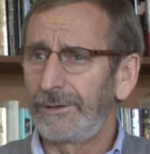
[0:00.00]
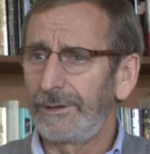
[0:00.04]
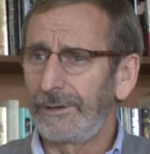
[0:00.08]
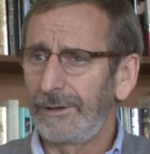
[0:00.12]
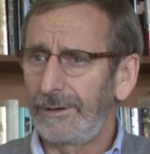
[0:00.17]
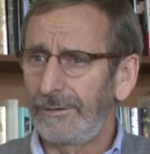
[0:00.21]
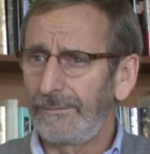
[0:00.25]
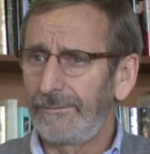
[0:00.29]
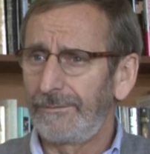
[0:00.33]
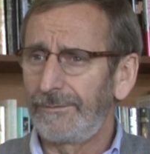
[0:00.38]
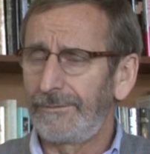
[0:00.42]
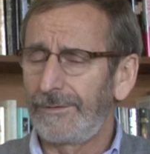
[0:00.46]

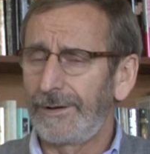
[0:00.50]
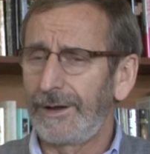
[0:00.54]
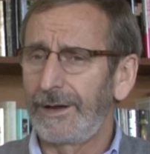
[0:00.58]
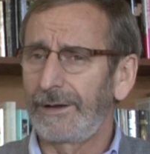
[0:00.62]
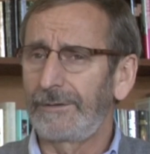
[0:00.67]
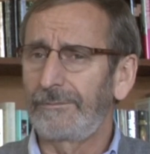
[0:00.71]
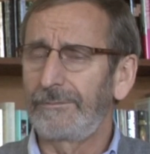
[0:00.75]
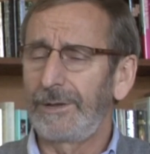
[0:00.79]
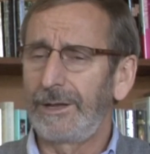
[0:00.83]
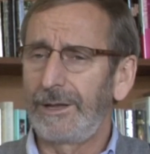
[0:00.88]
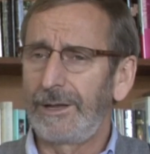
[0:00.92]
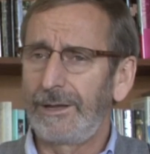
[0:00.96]
They, in
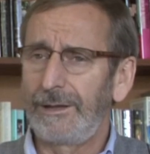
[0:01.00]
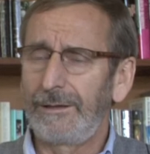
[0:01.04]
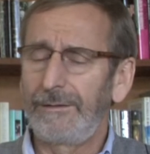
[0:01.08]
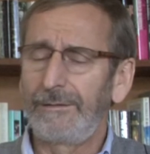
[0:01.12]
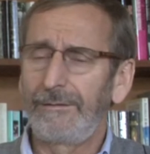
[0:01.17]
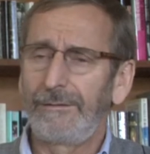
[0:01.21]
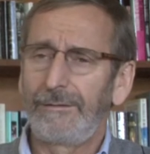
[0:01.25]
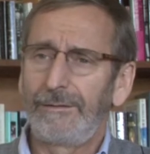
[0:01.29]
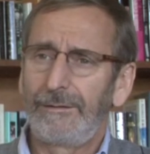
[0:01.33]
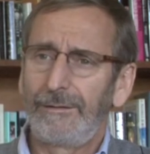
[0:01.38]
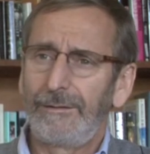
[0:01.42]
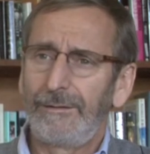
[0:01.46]
fact, may
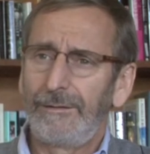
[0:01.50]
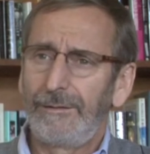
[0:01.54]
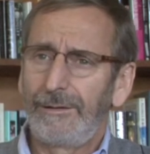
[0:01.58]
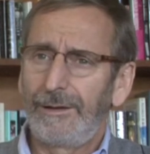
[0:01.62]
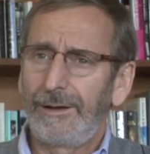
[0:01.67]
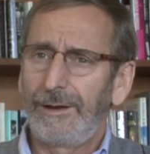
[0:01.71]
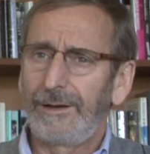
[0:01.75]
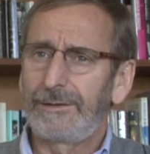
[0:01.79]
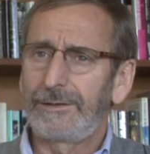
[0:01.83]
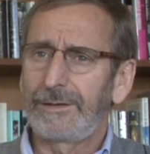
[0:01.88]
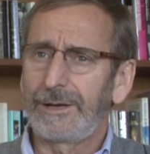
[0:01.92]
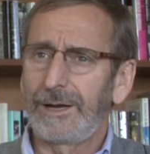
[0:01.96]

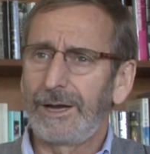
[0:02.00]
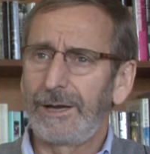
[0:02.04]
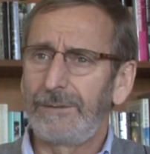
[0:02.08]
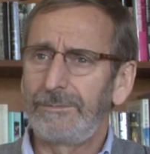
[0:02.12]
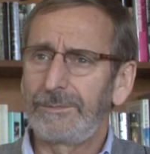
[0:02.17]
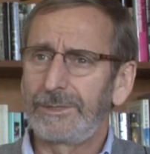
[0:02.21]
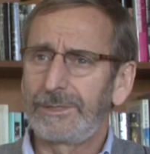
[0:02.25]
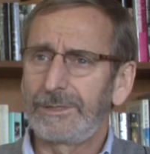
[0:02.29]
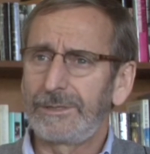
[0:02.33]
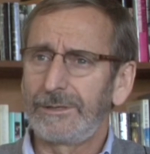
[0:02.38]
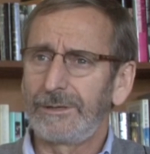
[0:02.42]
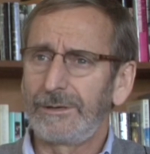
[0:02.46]
at
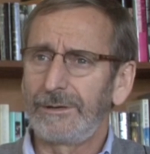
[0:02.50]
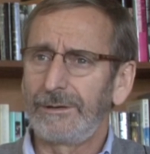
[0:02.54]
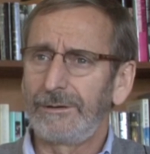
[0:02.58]
times